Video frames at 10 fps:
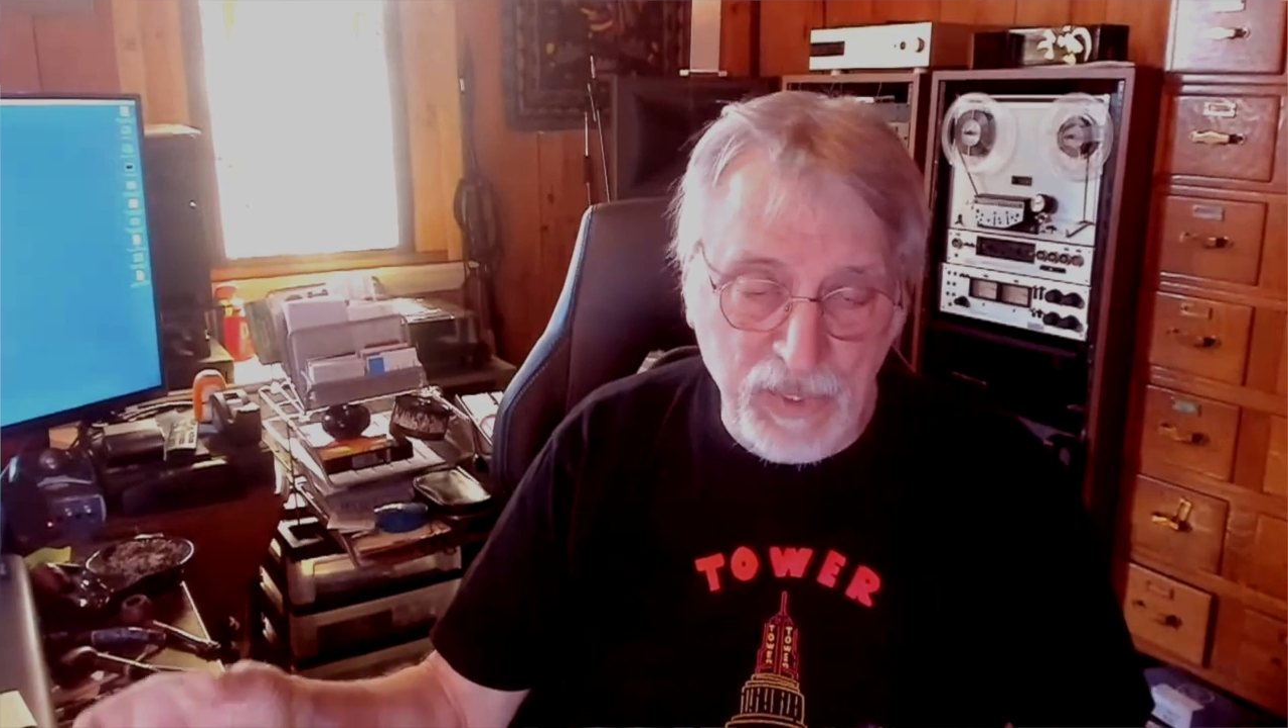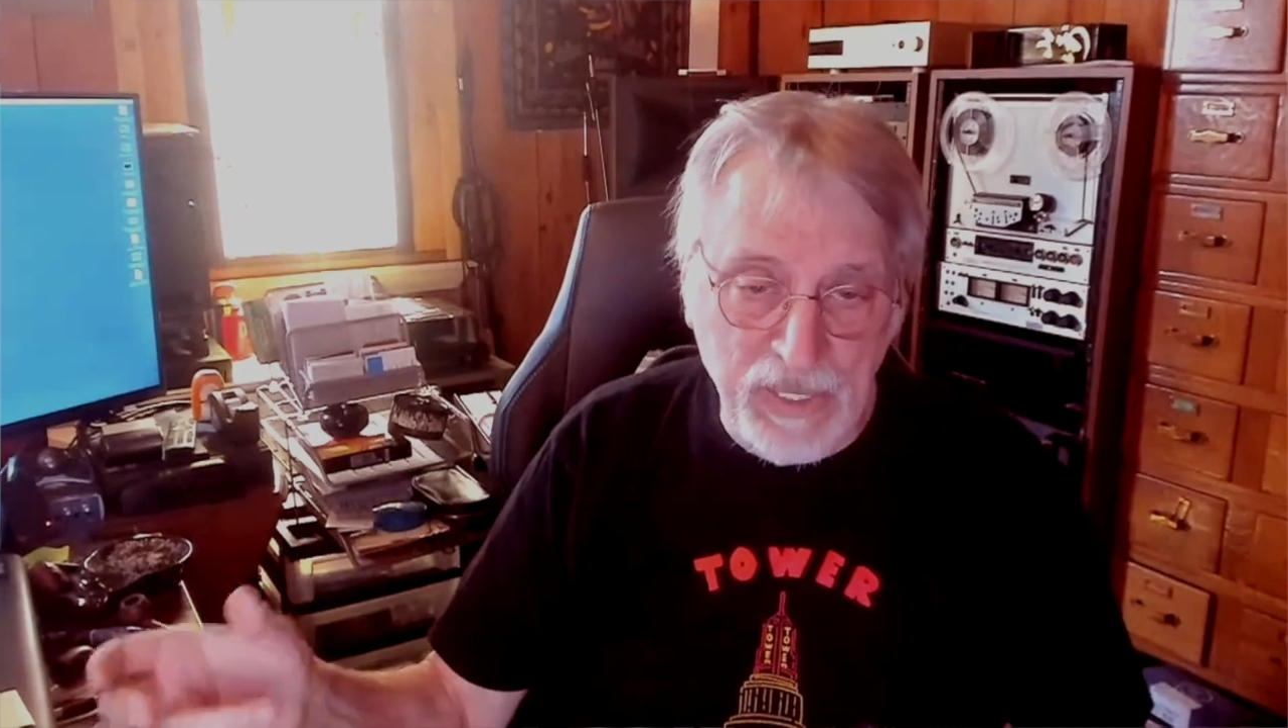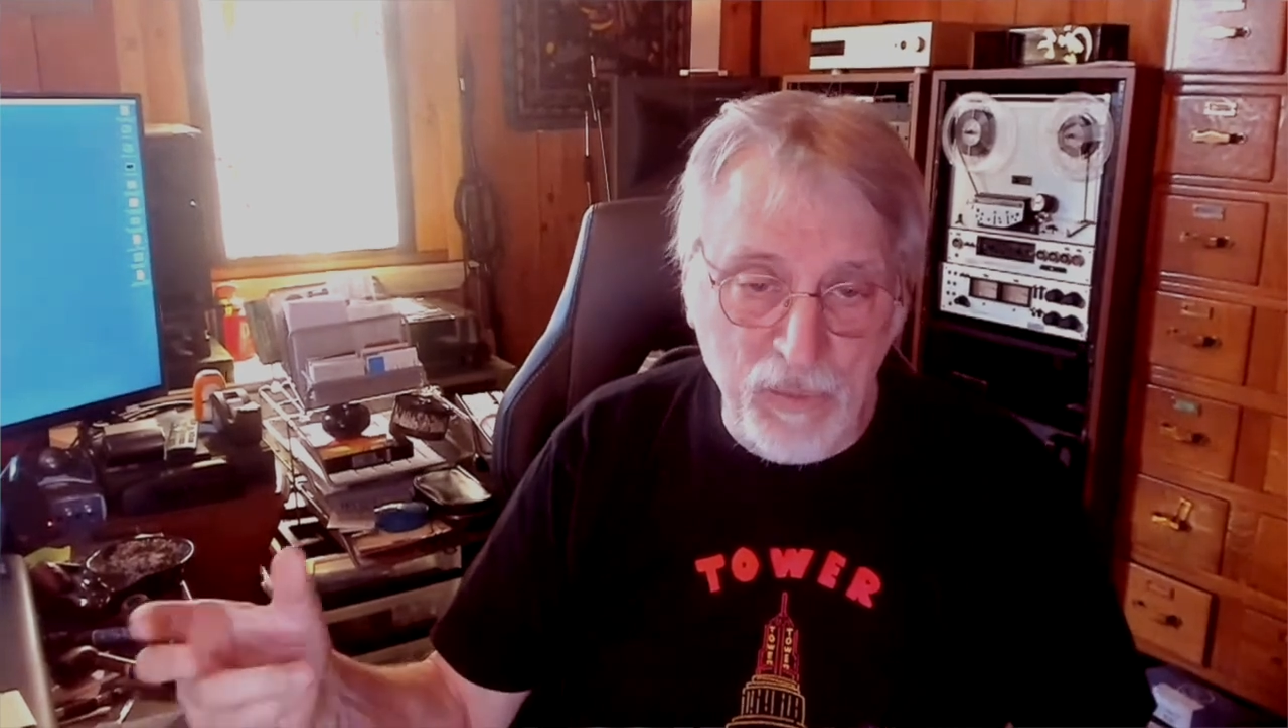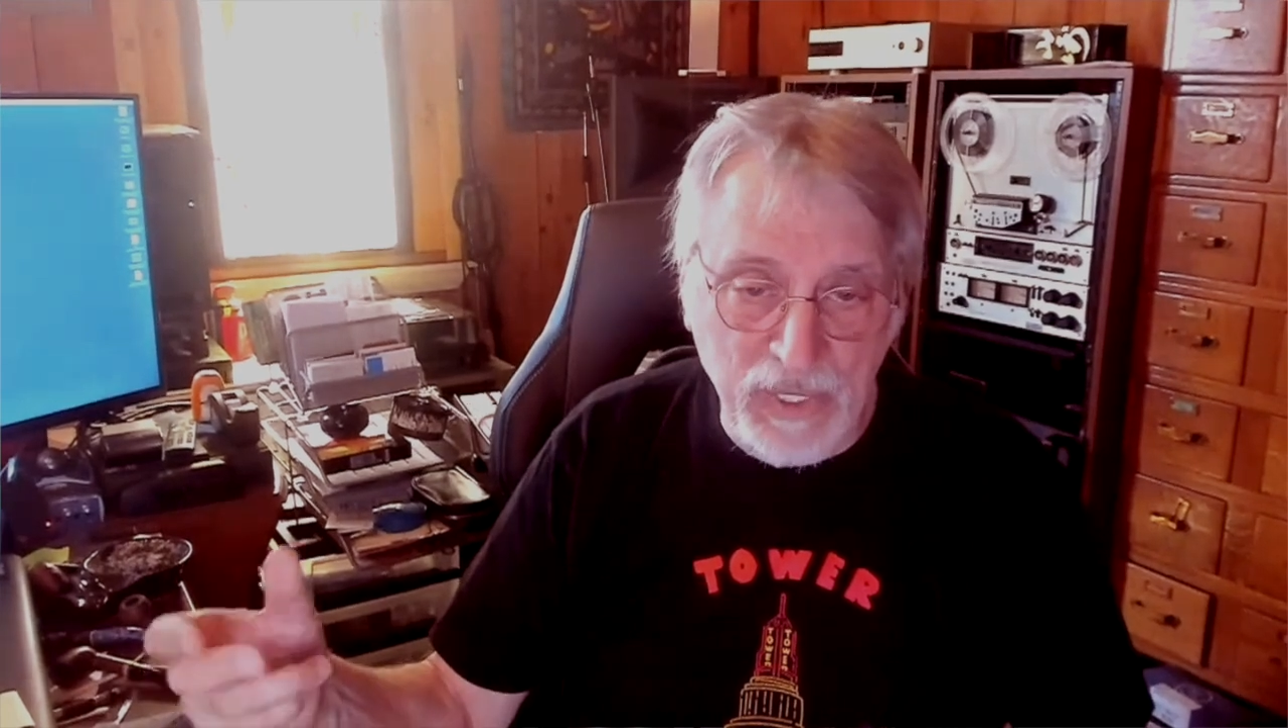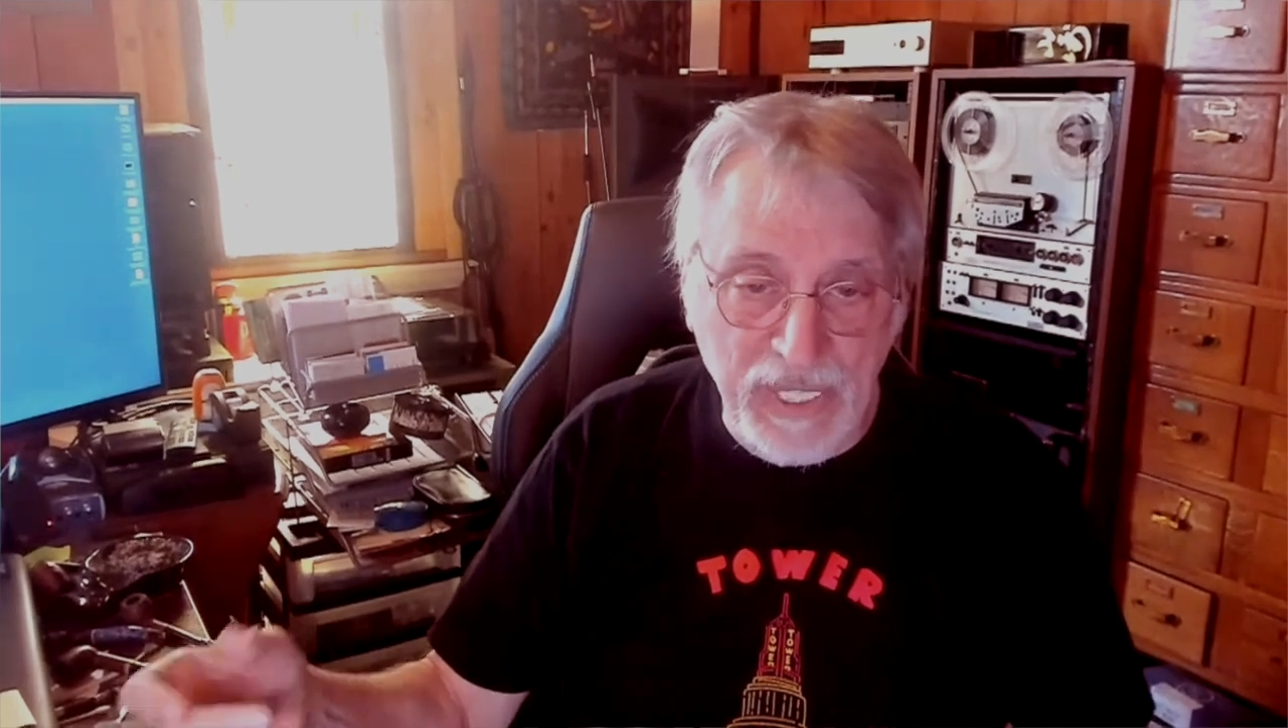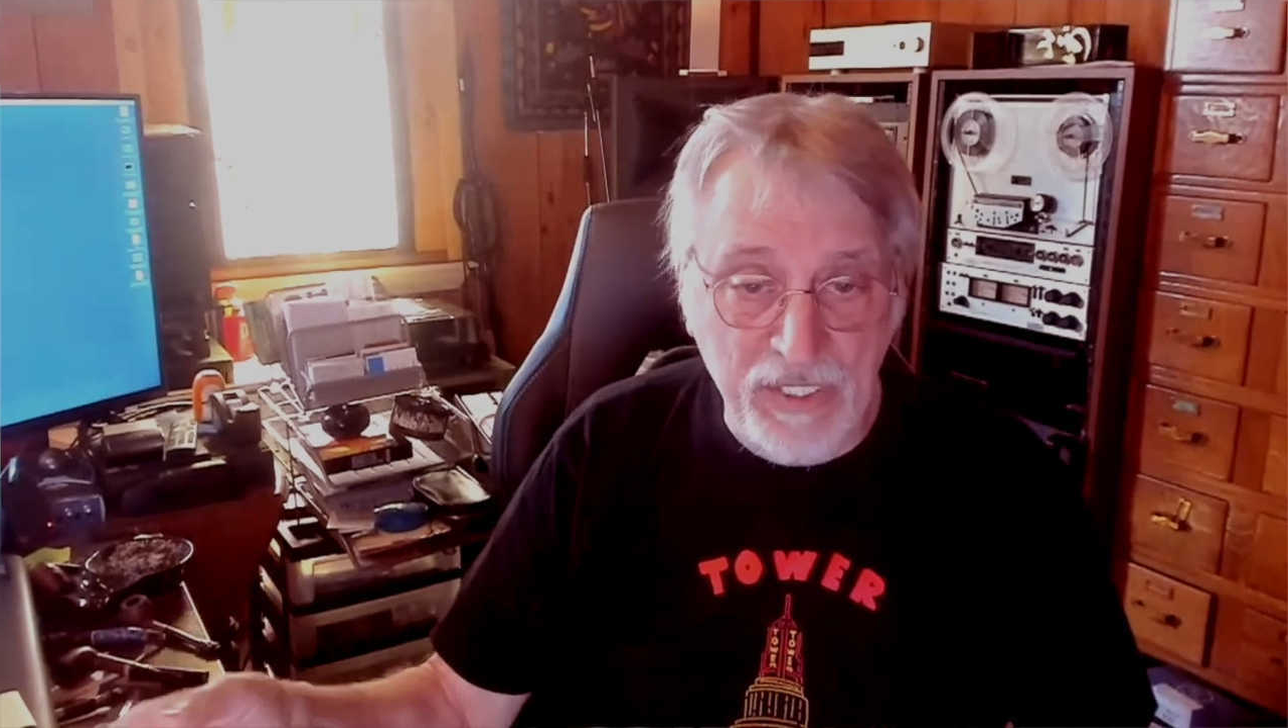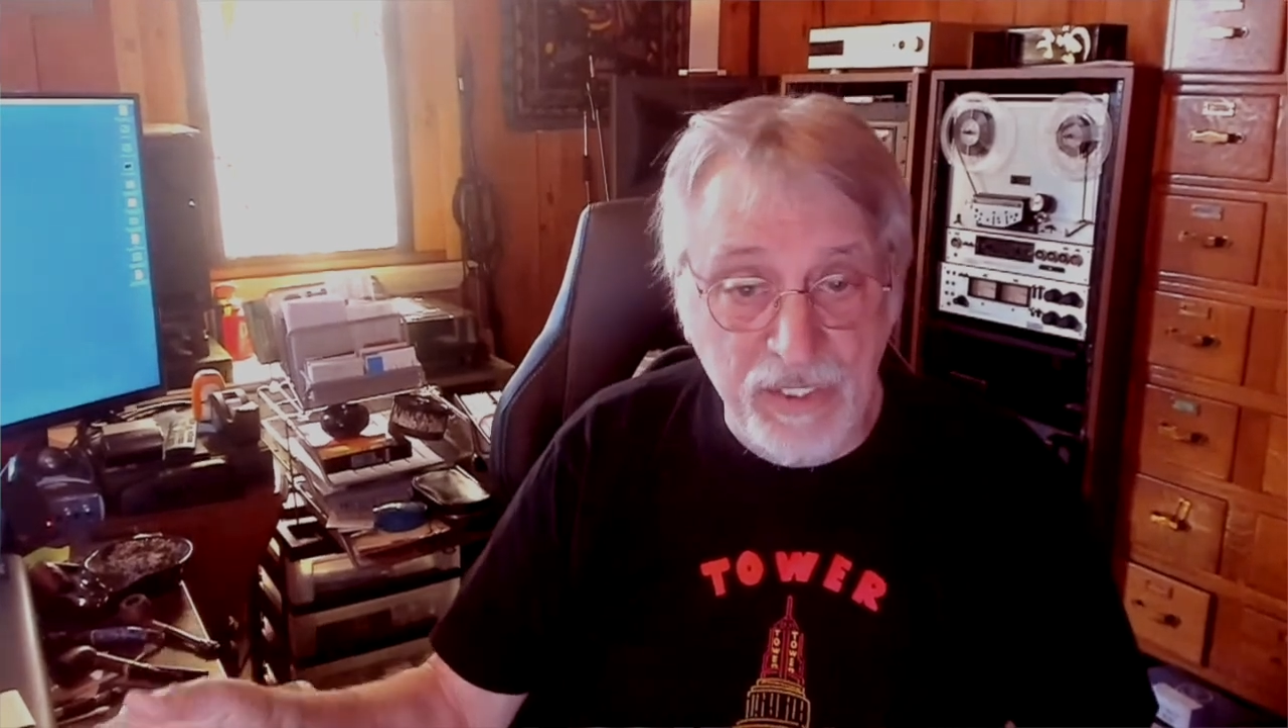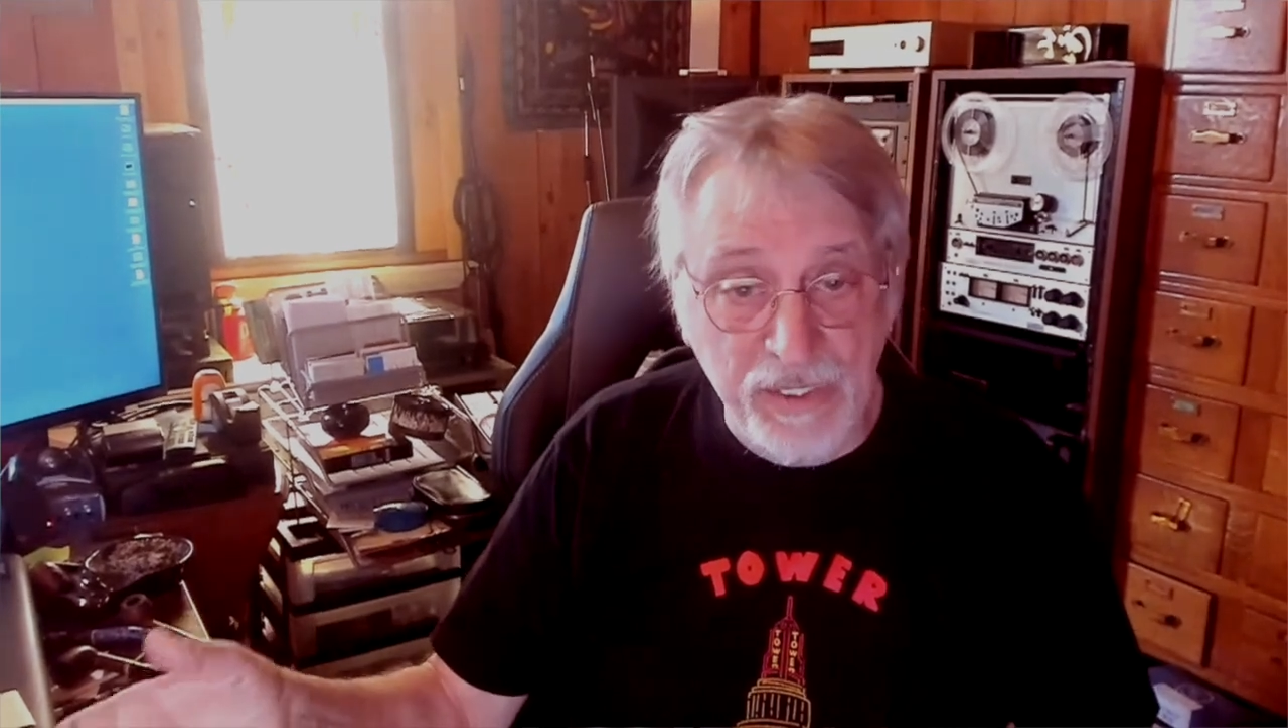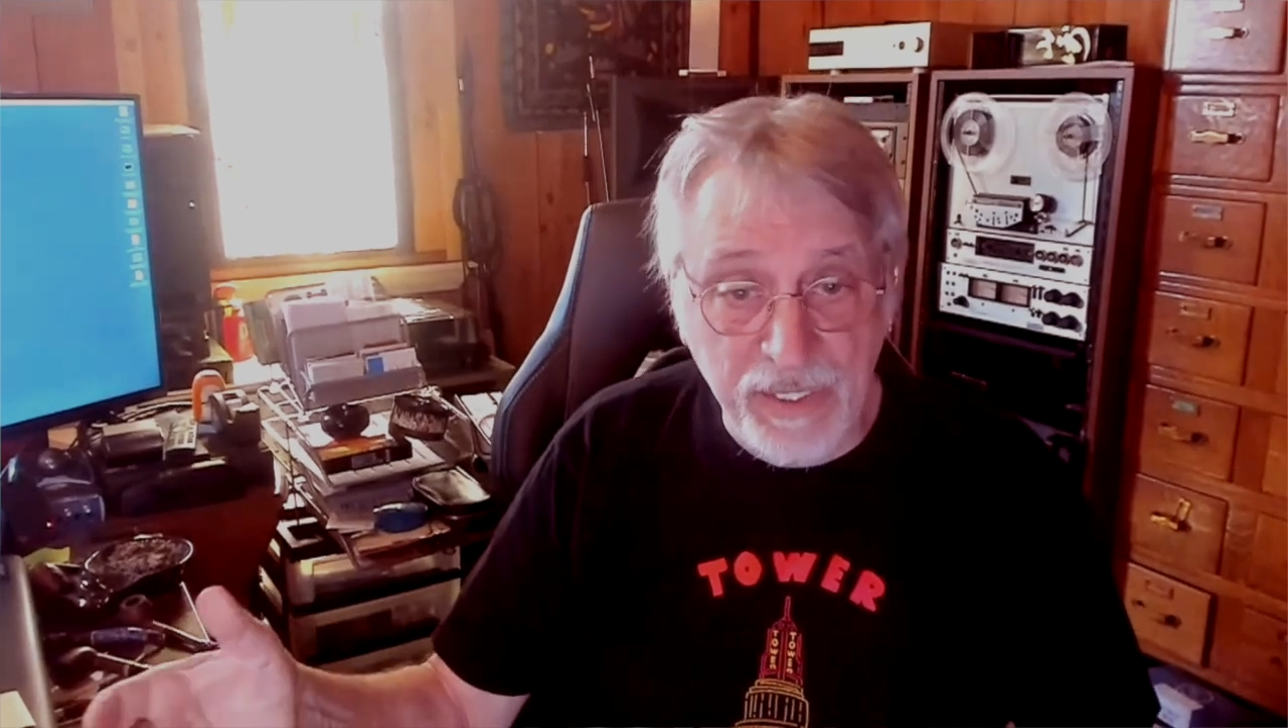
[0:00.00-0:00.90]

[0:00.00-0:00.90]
in relation